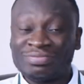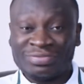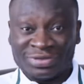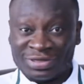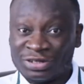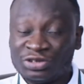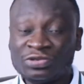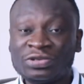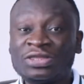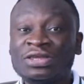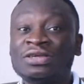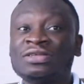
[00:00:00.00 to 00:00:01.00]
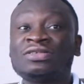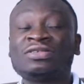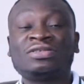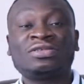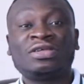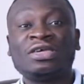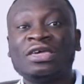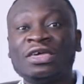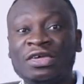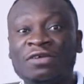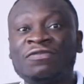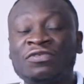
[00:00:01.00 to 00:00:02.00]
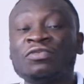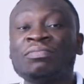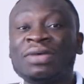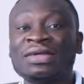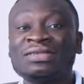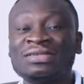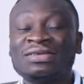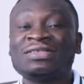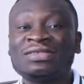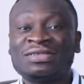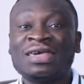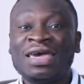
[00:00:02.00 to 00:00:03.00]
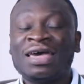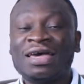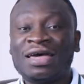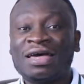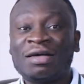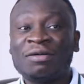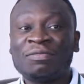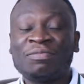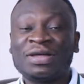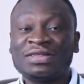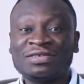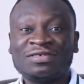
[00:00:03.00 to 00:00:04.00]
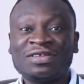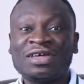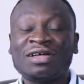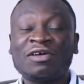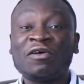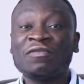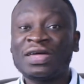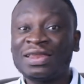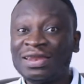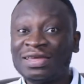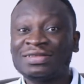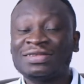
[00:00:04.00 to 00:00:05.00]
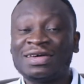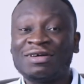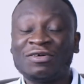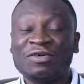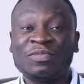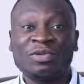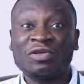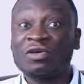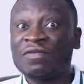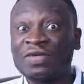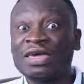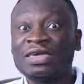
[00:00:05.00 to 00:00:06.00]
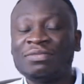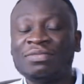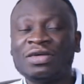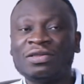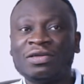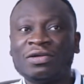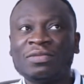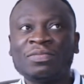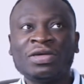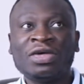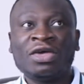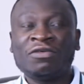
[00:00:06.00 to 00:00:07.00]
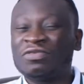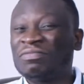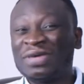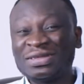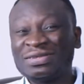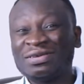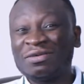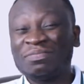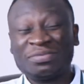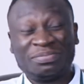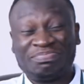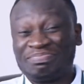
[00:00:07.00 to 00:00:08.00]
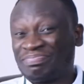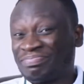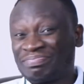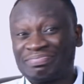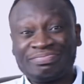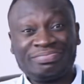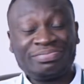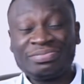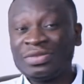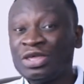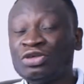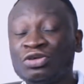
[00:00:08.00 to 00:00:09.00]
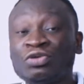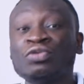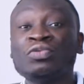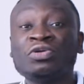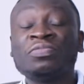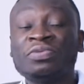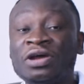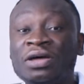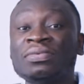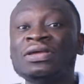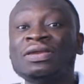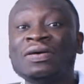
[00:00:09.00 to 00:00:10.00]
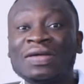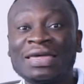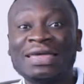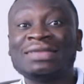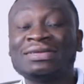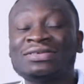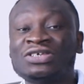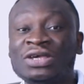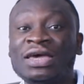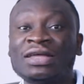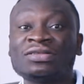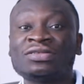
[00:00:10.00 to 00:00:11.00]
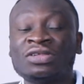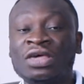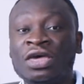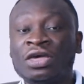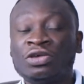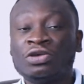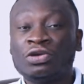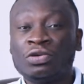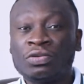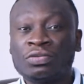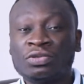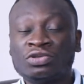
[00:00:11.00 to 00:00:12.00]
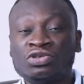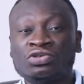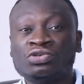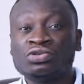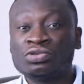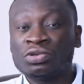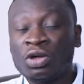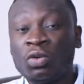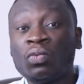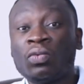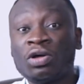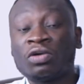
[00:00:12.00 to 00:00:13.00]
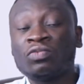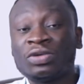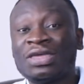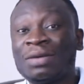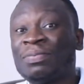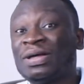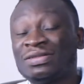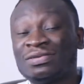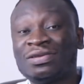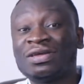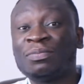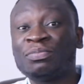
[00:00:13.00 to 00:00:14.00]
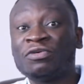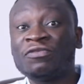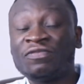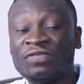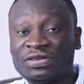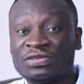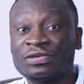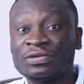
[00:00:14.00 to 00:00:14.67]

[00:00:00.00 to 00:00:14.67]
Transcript: the truth is, if you mess this particular cover letter up or cover email up, if you mess it up, you would probably not get the chance, to work with that particular professor.